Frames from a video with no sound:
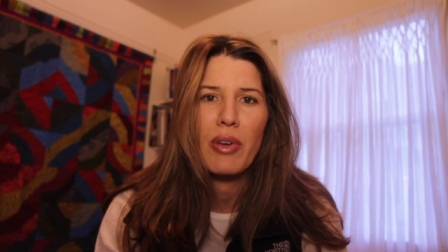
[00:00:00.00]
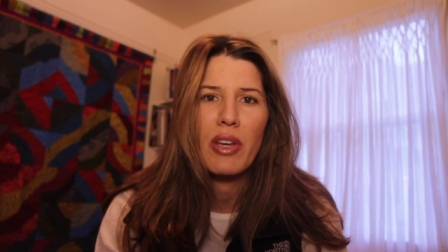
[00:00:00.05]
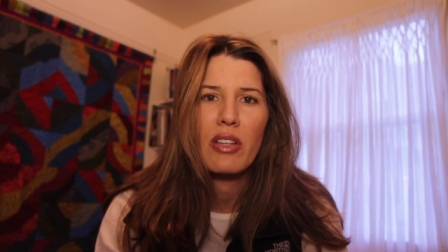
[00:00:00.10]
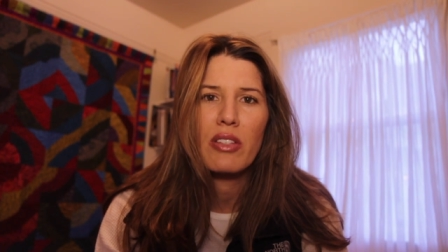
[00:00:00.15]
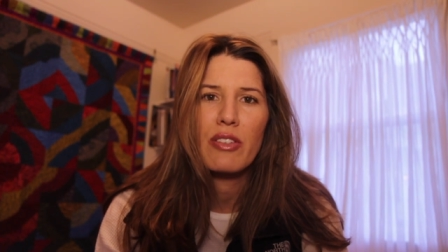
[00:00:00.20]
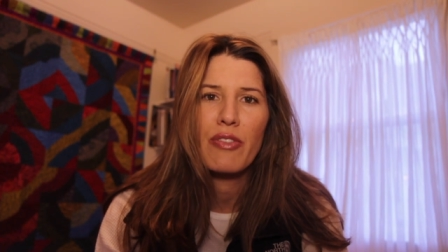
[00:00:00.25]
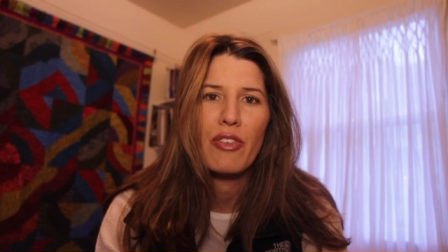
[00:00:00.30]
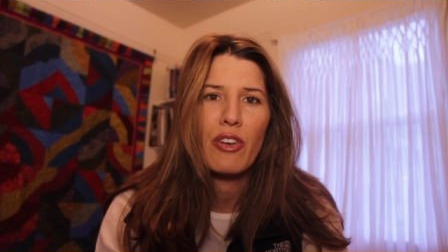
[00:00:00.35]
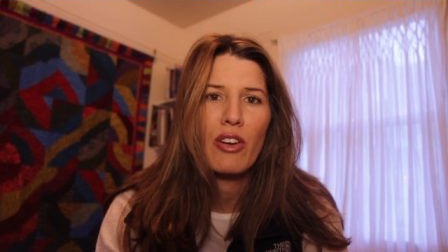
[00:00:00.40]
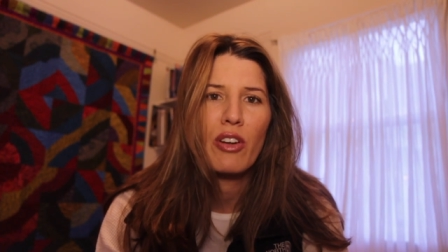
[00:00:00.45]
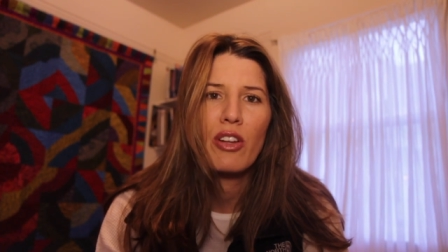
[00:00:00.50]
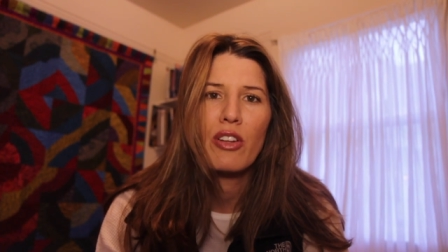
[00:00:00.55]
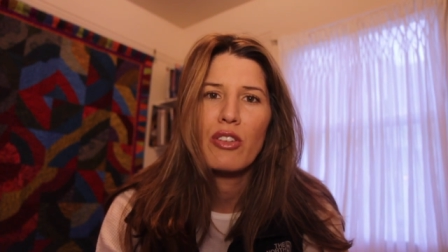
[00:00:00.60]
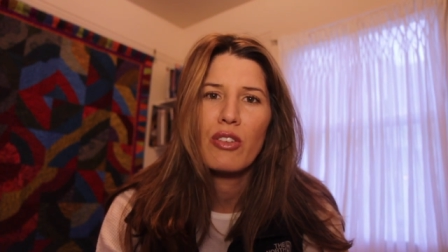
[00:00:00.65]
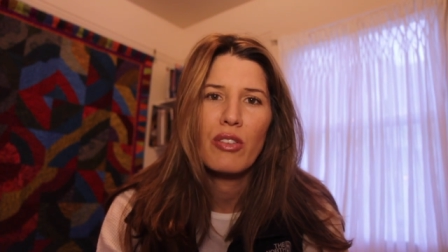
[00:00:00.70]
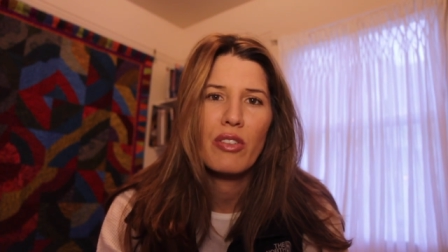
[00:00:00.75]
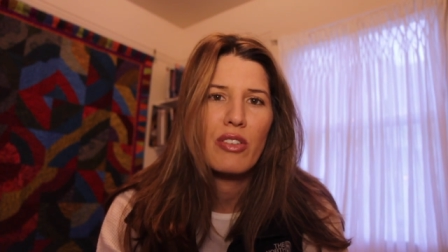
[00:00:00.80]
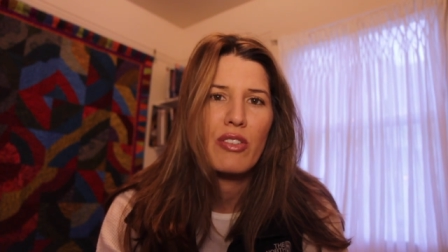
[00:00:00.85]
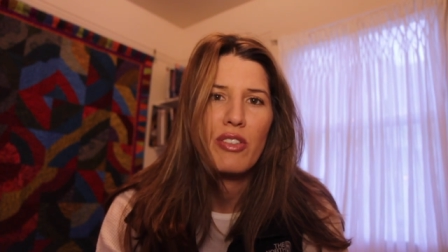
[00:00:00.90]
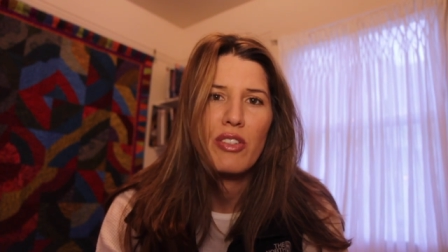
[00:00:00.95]
Because if you're going to
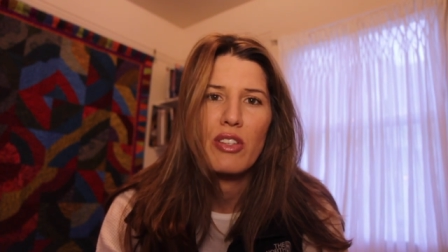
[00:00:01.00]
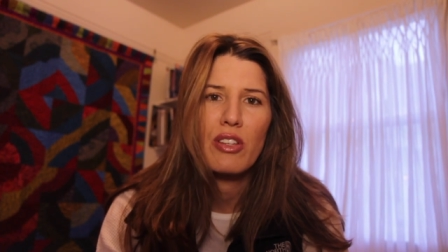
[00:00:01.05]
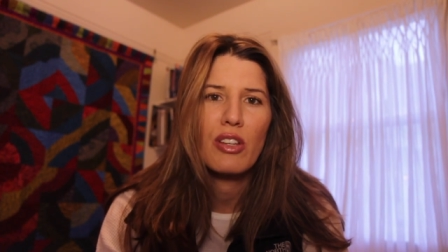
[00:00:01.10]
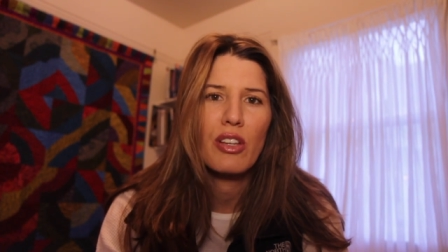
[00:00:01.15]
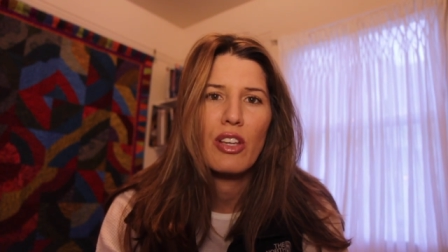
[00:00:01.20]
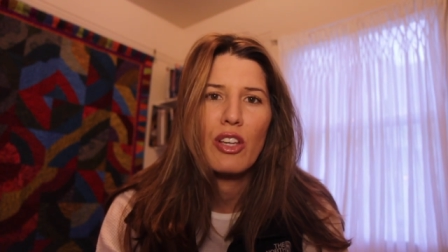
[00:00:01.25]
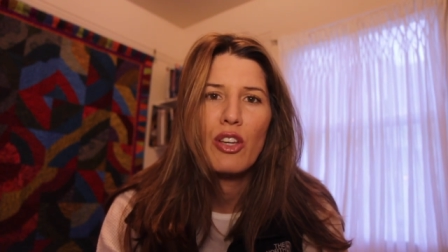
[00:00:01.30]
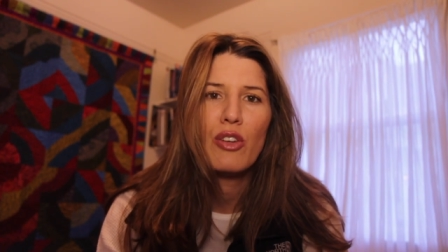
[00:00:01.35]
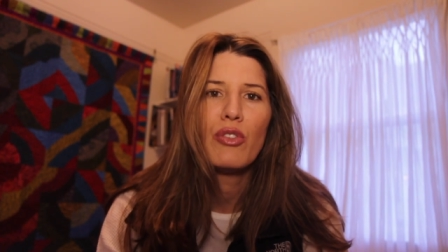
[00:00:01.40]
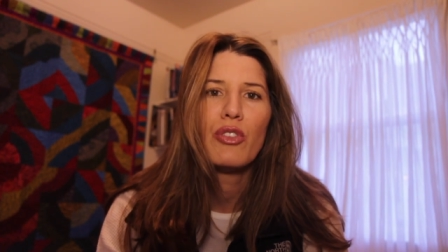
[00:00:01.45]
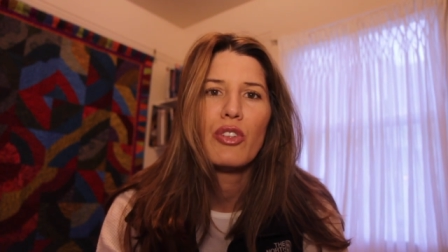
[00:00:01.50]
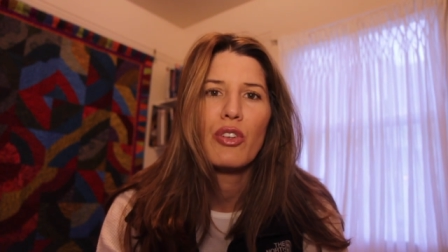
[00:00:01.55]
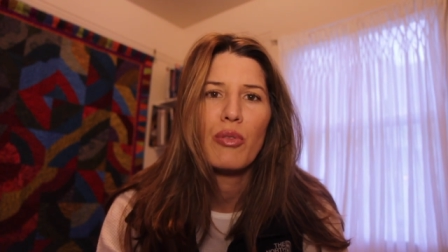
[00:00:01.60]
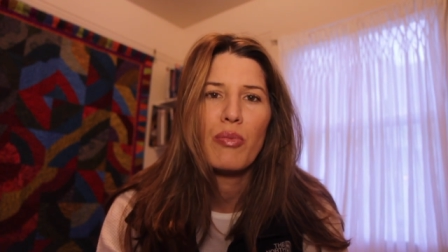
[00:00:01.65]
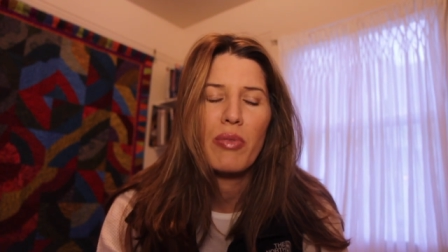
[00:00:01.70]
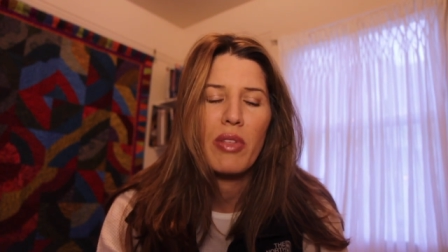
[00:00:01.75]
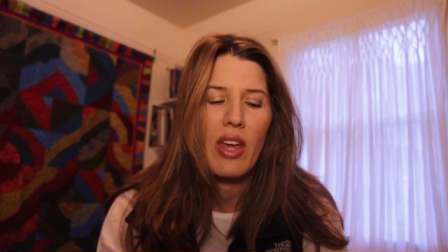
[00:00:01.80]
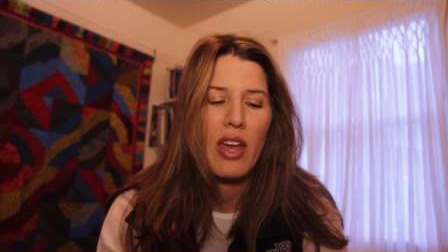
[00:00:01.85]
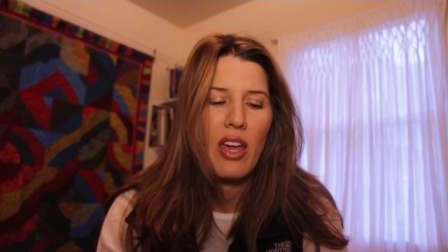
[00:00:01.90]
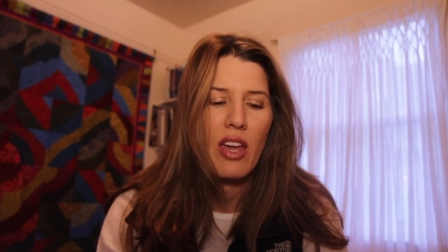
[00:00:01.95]
do this
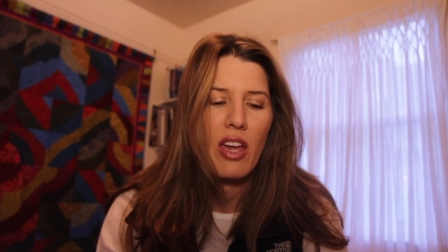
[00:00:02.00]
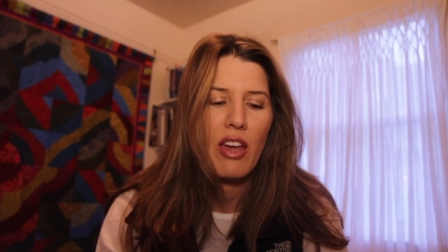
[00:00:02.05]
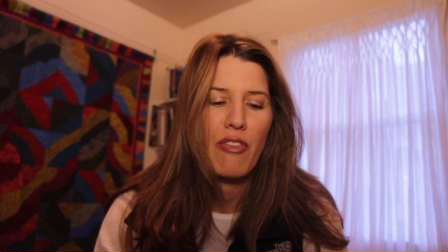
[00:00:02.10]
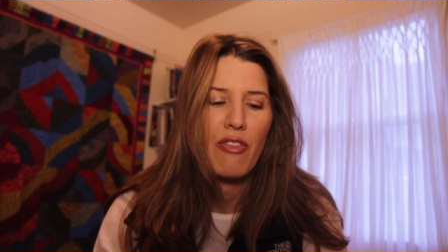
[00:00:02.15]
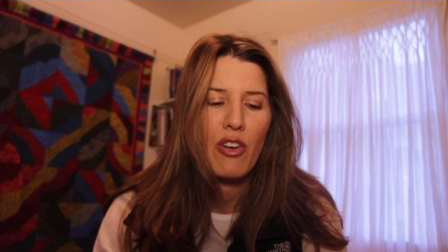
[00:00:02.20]
YouTube thing,